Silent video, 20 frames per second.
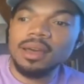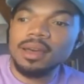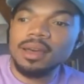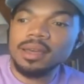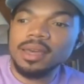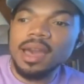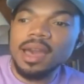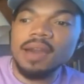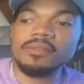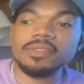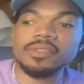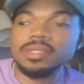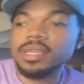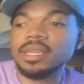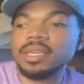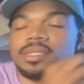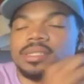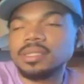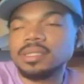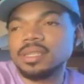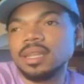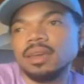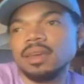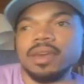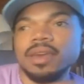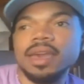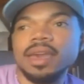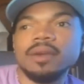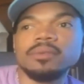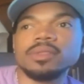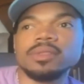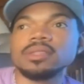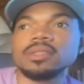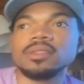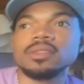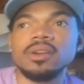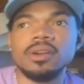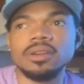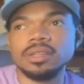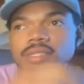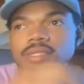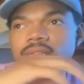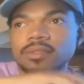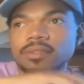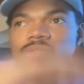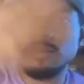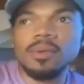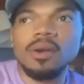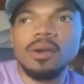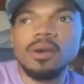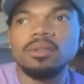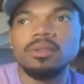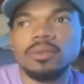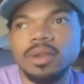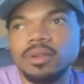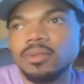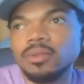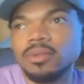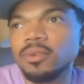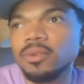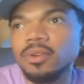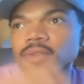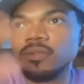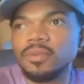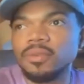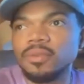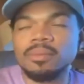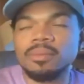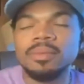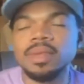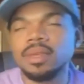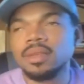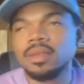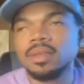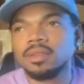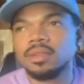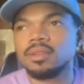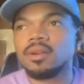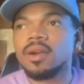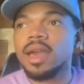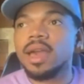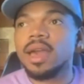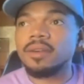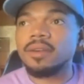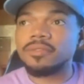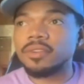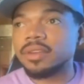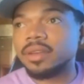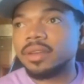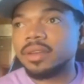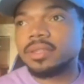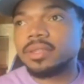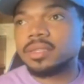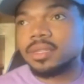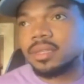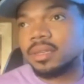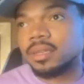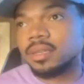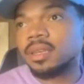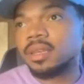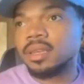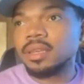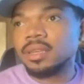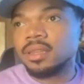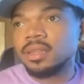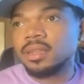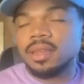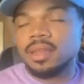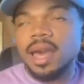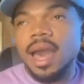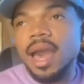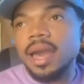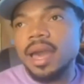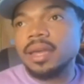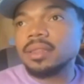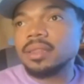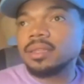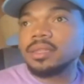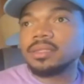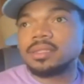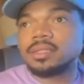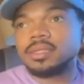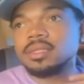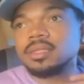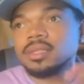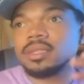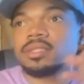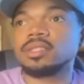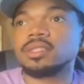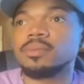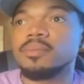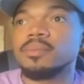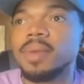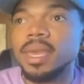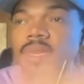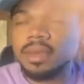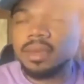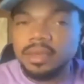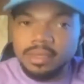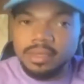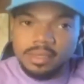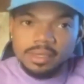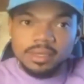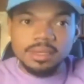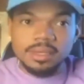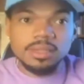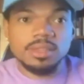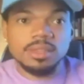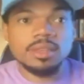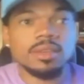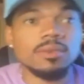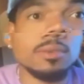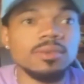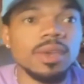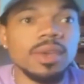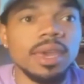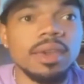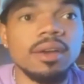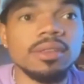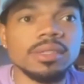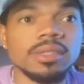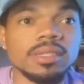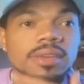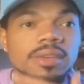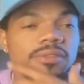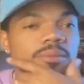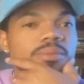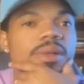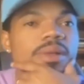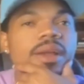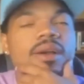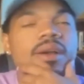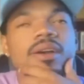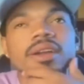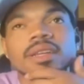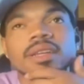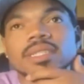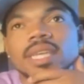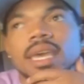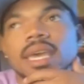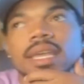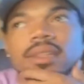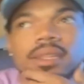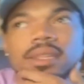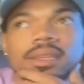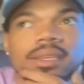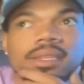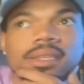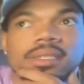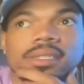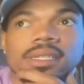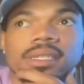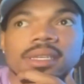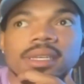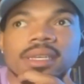conversations that I've had with these artists that are from all around the world, from, you know, Africa to the islands to Jamaica to the UK, all these different Black artists had these,